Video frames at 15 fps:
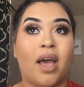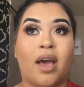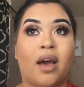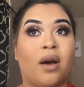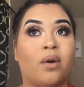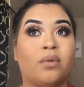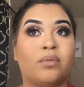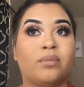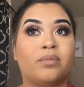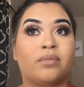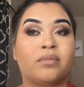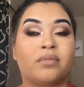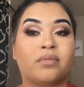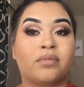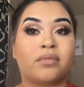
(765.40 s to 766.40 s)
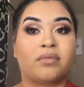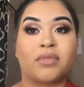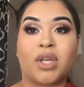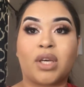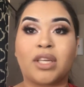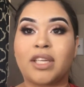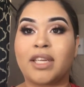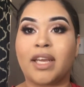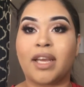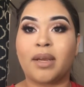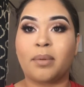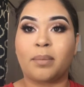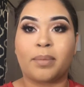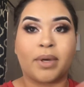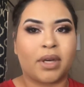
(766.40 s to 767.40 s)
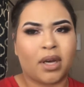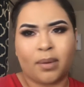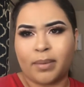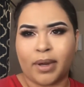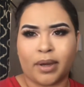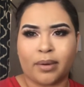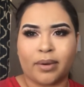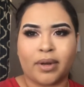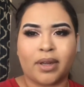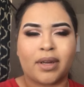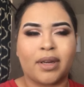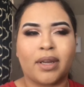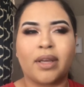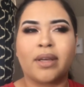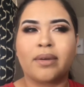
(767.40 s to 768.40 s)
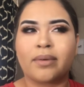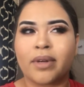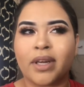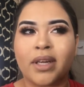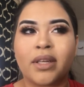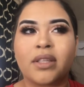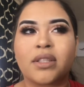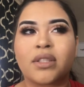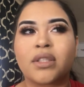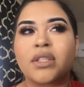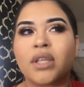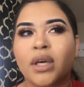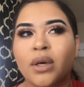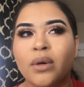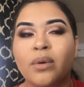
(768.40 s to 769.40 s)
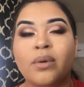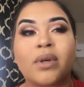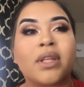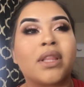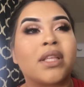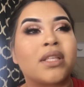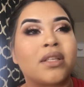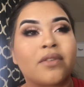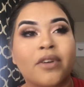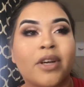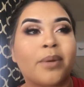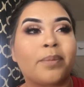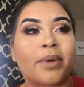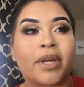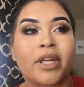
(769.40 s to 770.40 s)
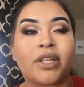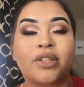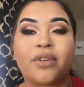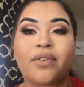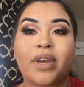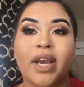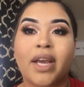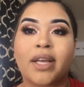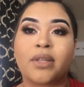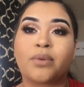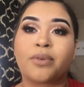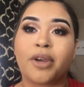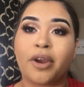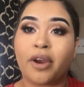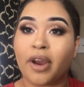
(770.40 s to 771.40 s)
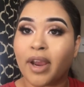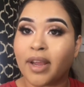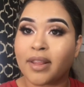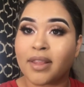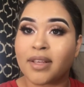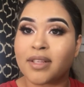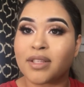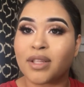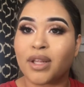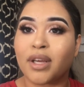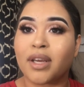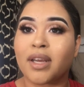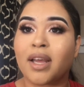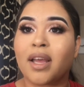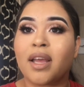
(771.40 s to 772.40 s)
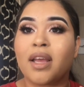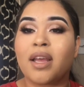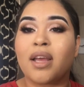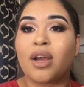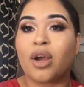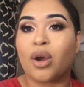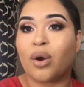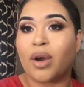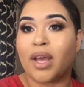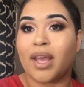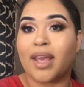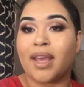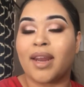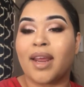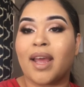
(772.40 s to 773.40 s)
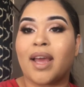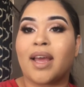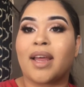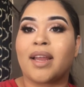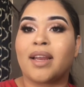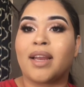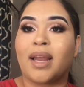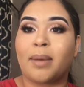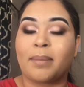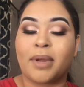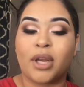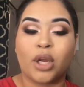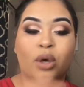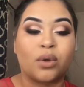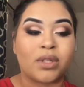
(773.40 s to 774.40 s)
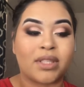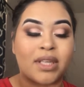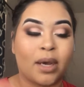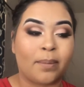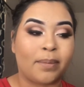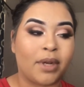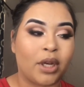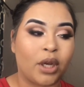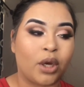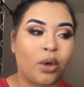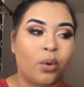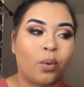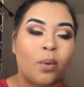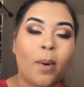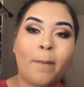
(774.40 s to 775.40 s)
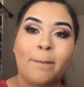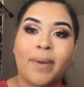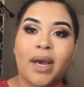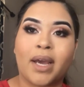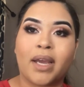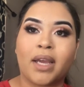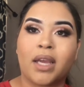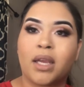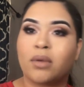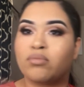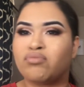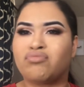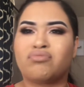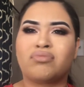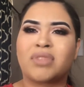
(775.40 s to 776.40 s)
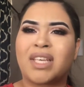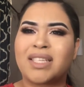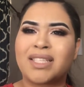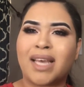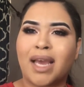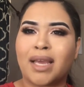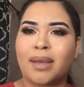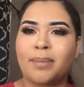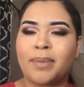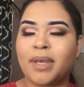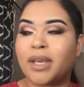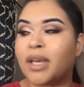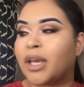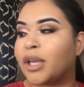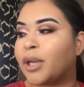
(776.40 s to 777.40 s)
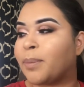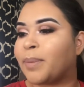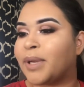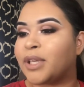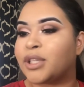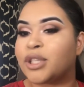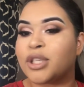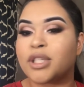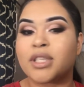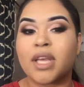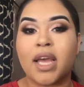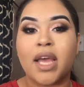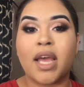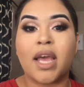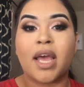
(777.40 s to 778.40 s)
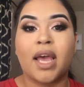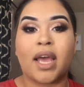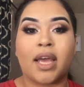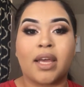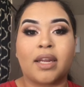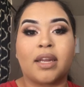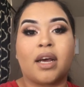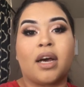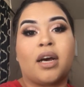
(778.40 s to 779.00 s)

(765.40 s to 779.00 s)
out on a date, but I'm not going on a date, right? So this is very pretty. So if you guys recreate this look, go ahead and let me know down below by tagging me in your pictures. And